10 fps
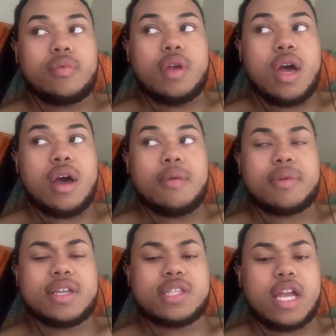
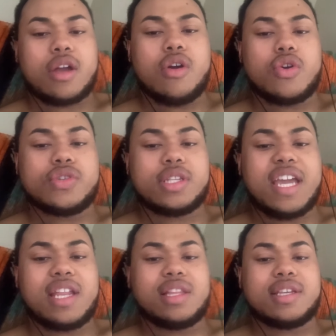because like Goku's a
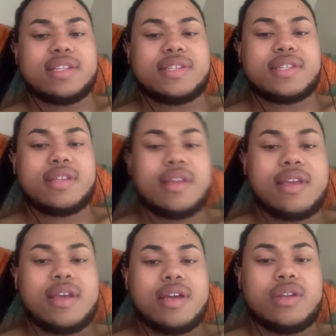natalist,
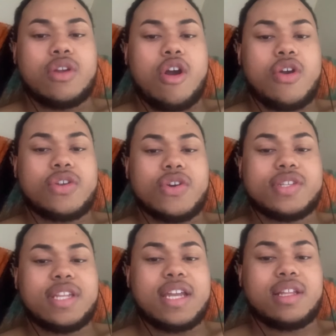Naruto's a
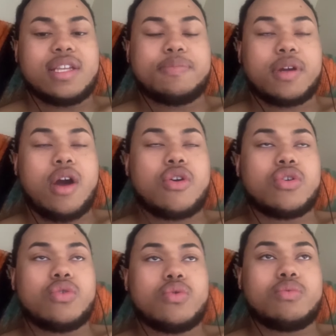natalist, but
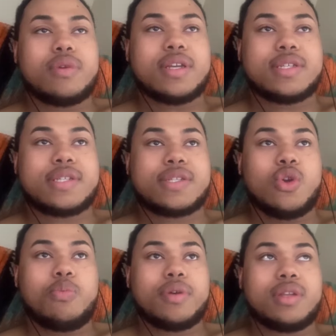Goku is
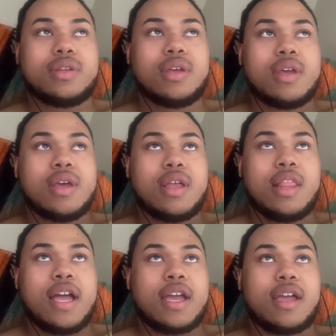stupid.
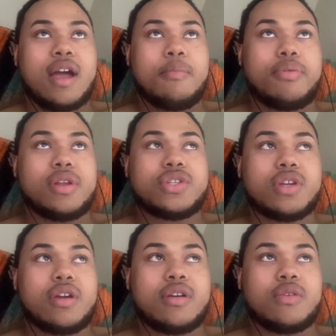Like I'm pretty
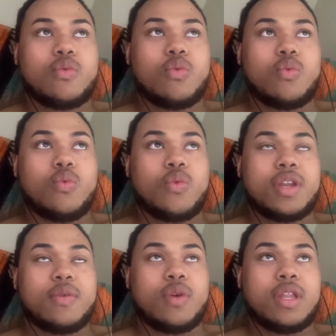sure when
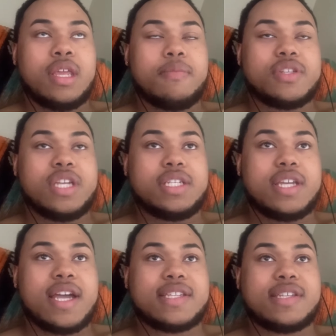him and Chi-Chi
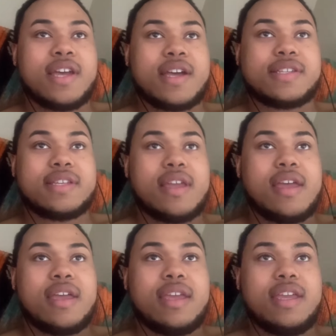had sex,
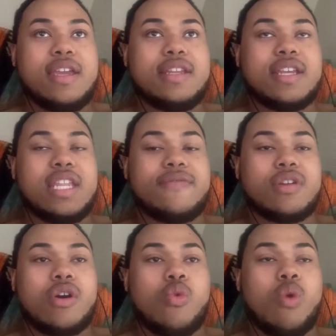he didn't even
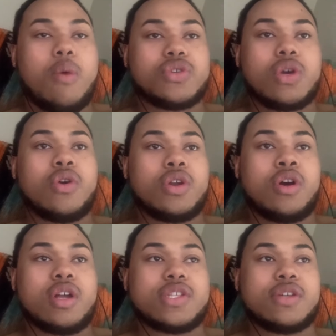know what was going
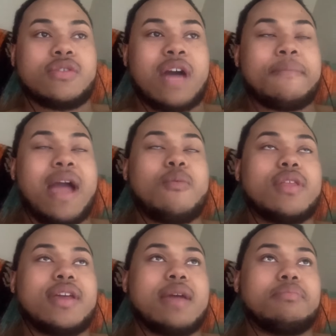on. So I mean, I really
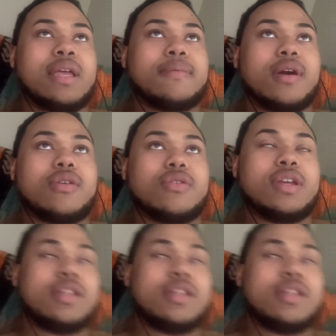can't blame Goku. He